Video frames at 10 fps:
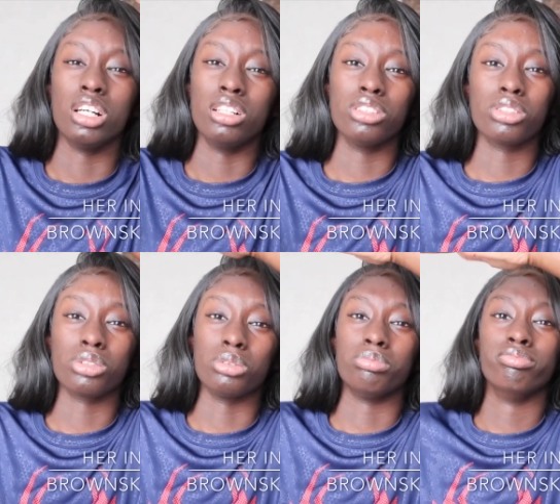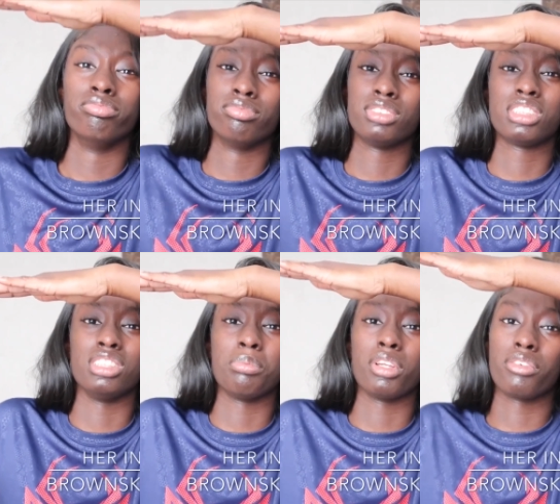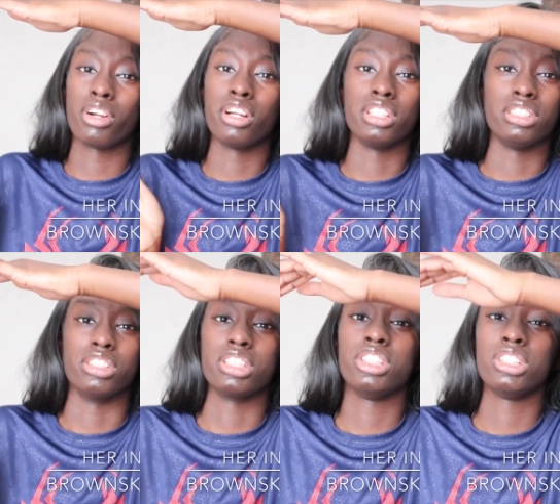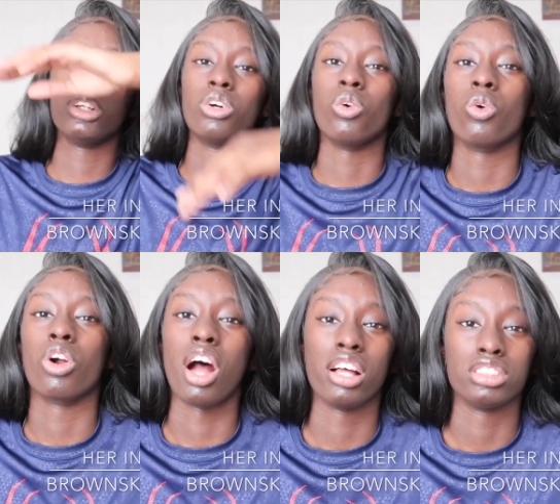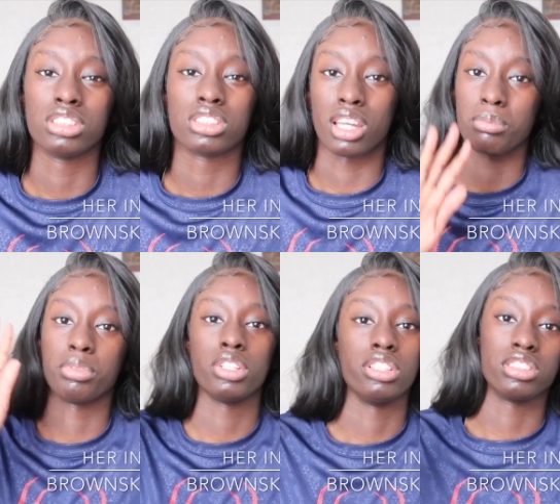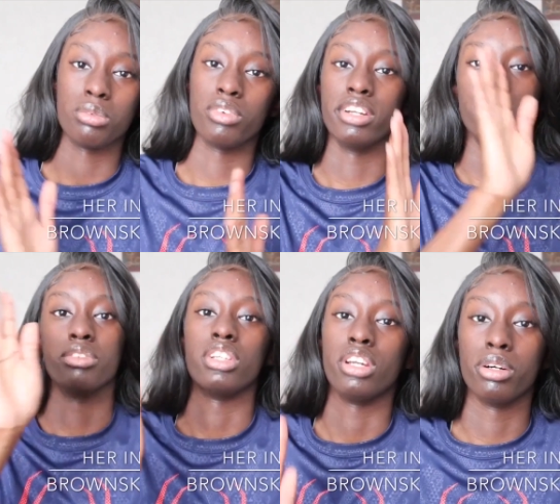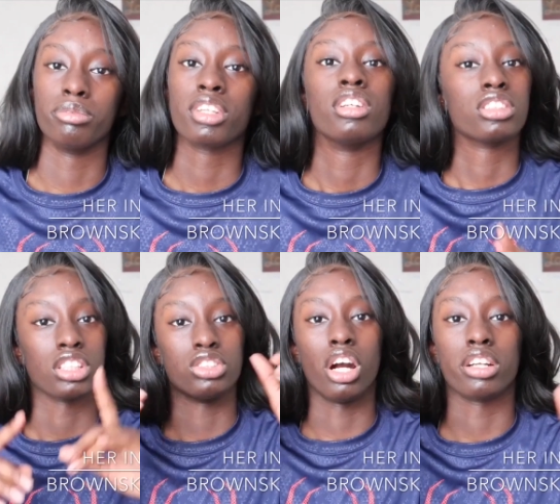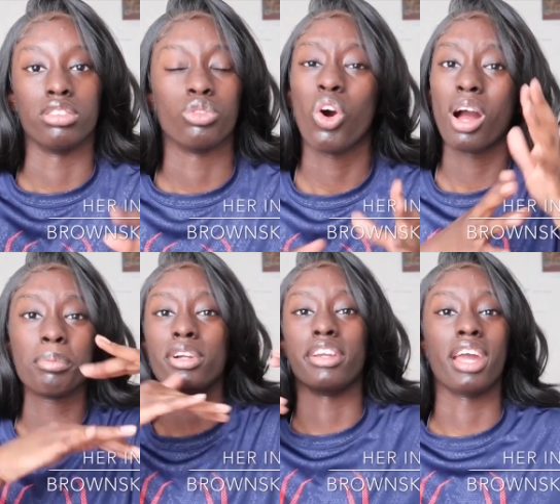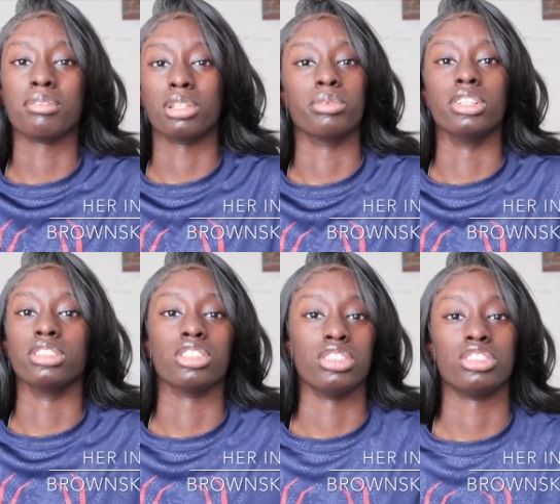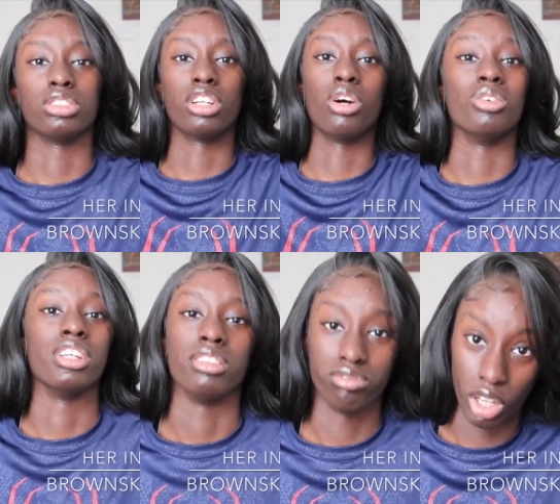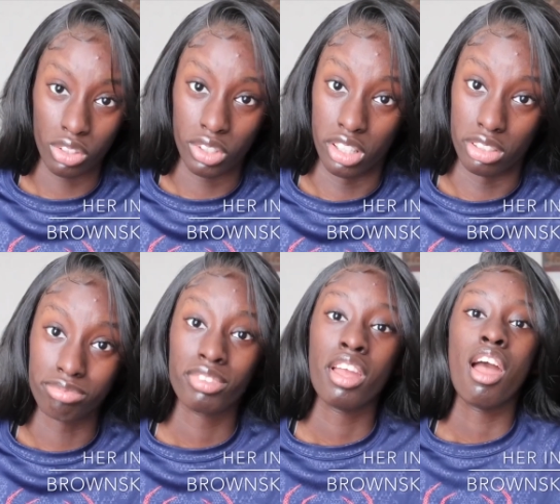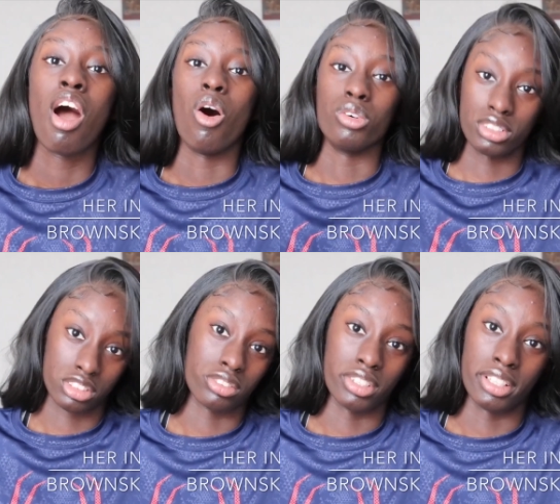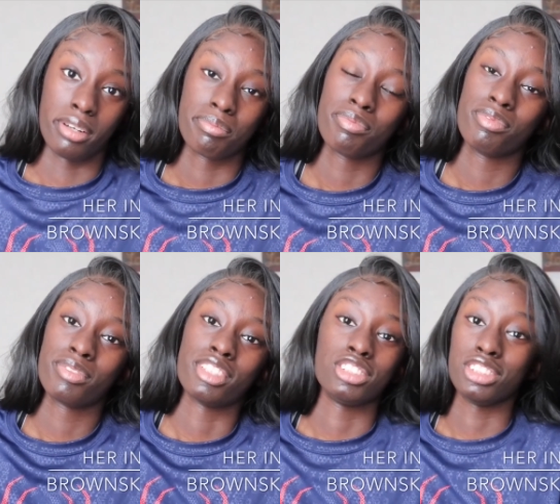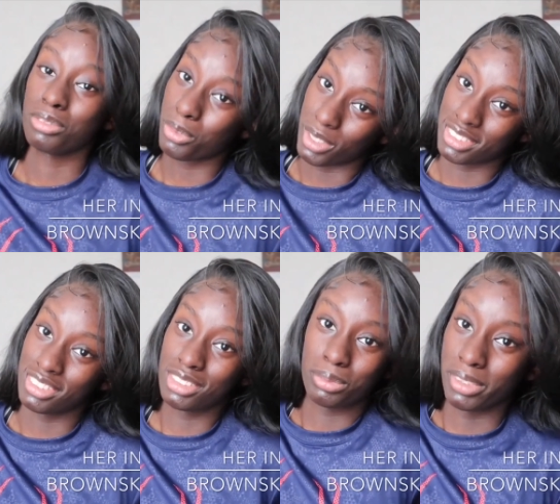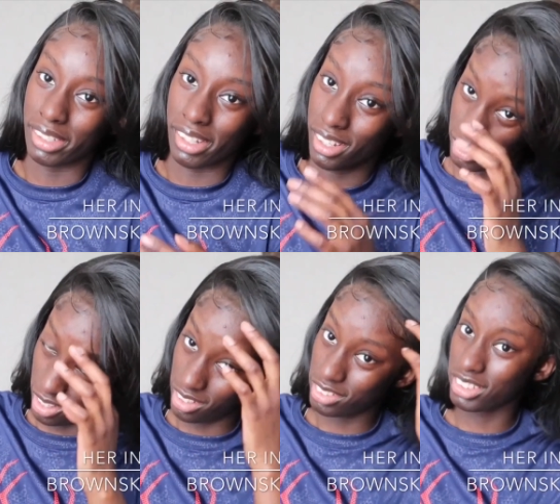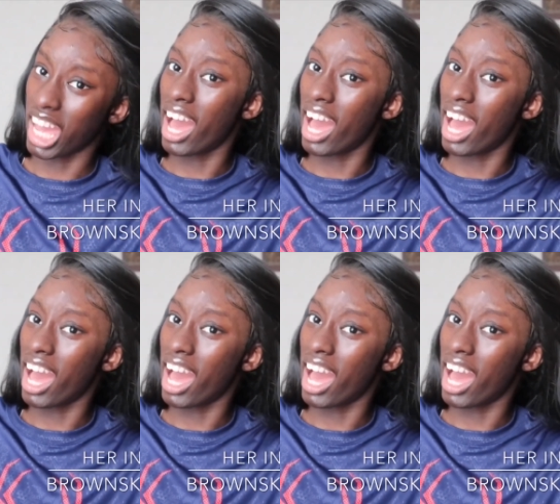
a little snippet of her either here, or I'll just like put it somewhere in the video so that y'all can, or I'll put her name somewhere so that you can go and follow her on Instagram, because she requested this wig. Because honestly,